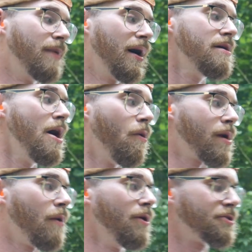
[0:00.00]
But what
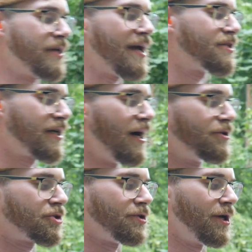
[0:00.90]
I will say is the gun
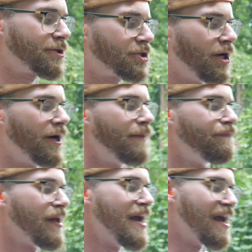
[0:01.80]
just looks good,
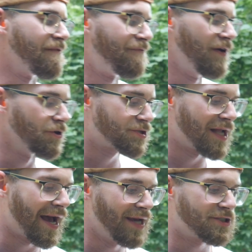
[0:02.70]
it feels
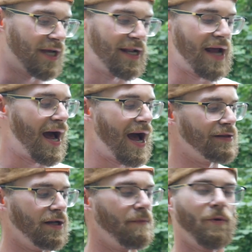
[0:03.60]
nice, and I
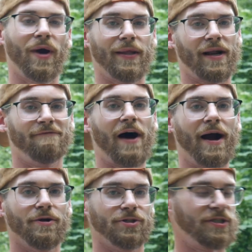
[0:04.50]
love the way that it fires.